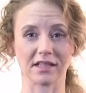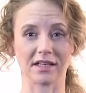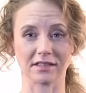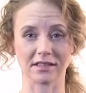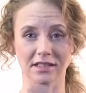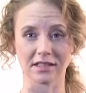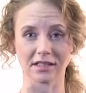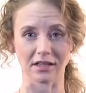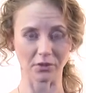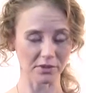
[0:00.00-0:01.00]
and
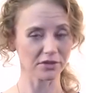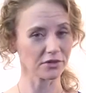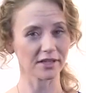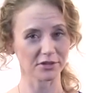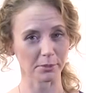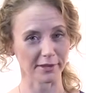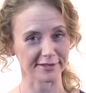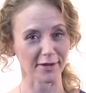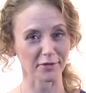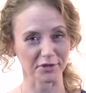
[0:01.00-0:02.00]
I don't want to do that to
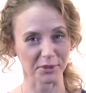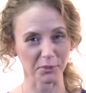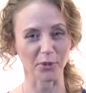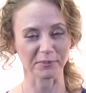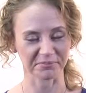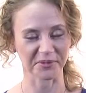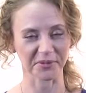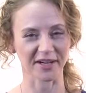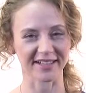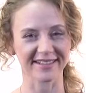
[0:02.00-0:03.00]
myself anymore.
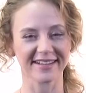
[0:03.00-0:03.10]
All right,